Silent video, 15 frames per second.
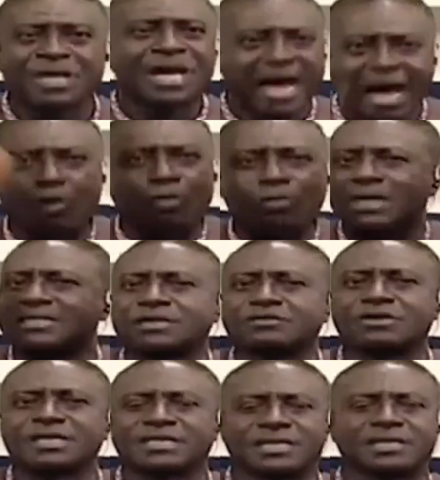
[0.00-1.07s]
el Western
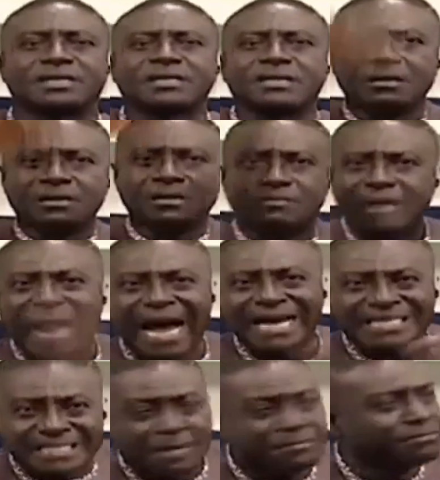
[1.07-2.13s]
Region.
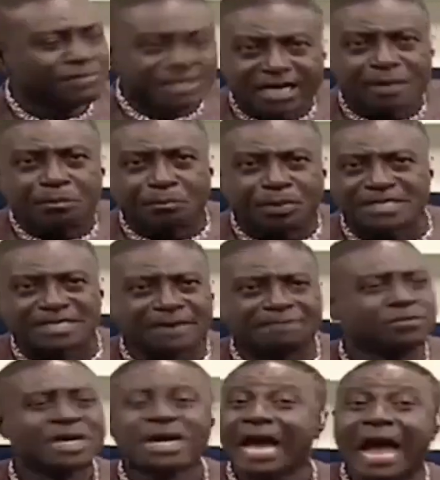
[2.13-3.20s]
Axim ninim potem
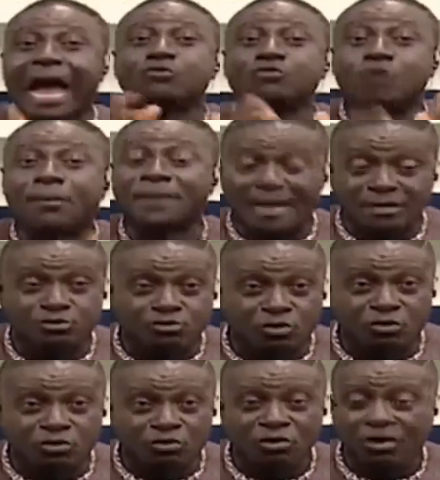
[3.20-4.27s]
and cobra and
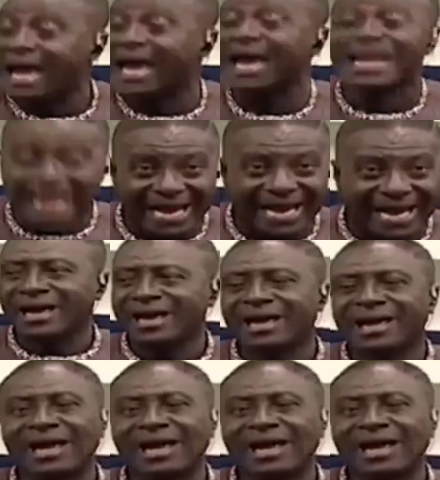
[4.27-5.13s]
suono and there a